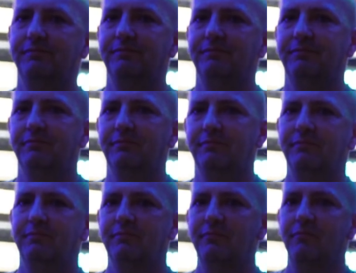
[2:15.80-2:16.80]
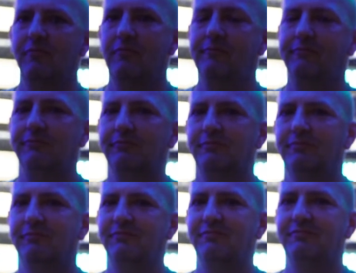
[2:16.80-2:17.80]

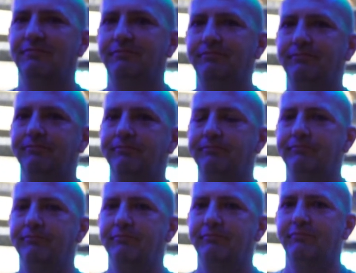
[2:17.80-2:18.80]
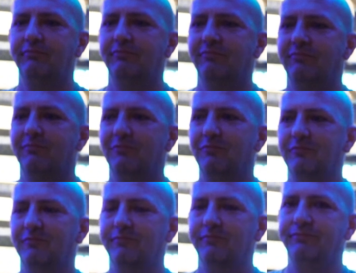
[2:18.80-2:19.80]

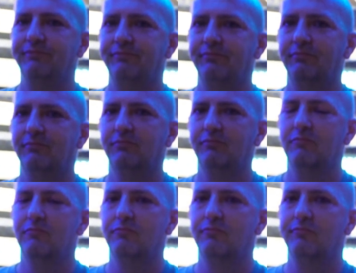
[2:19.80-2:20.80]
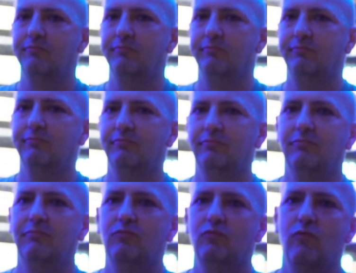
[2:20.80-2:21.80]

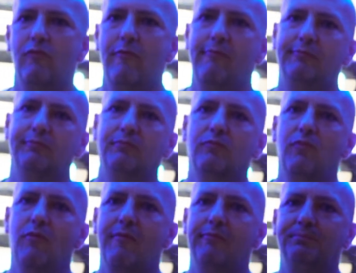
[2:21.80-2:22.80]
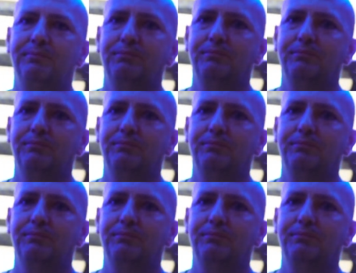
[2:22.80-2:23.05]
No words are spoken by the person on screen.